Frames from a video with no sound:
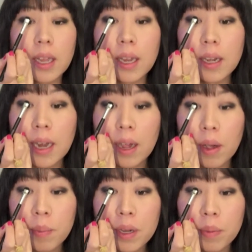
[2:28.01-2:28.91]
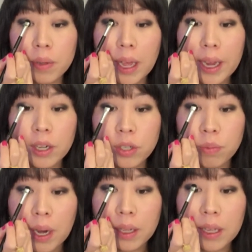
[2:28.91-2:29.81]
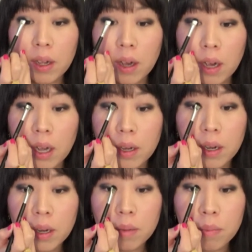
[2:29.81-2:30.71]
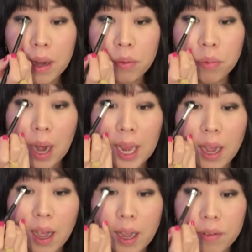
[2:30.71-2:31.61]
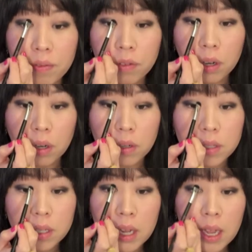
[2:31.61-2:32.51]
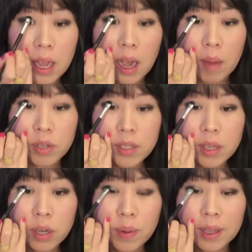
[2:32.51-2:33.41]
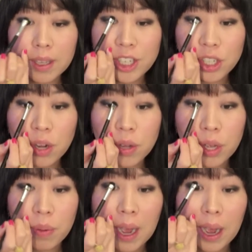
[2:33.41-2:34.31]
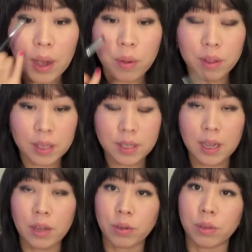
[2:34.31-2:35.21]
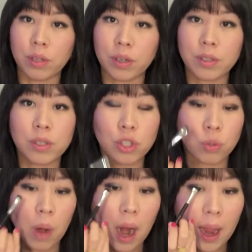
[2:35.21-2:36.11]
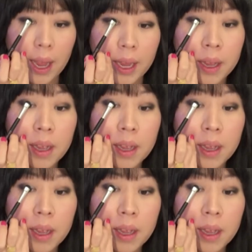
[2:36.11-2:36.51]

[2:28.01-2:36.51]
And now I'm gonna apply it directly on my right eye first. I'm just gonna quickly show you how this color looks dry.